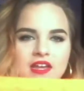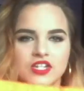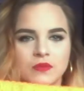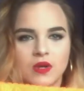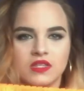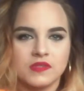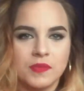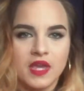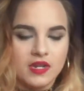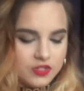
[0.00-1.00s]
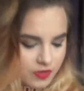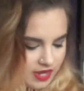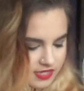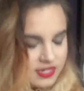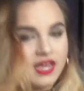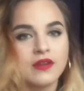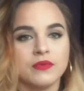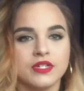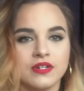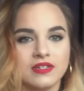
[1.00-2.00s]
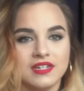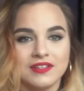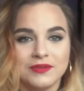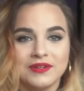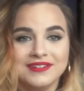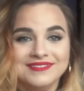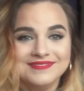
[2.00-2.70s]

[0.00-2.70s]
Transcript: actually bought this panty twice and had to return the other one.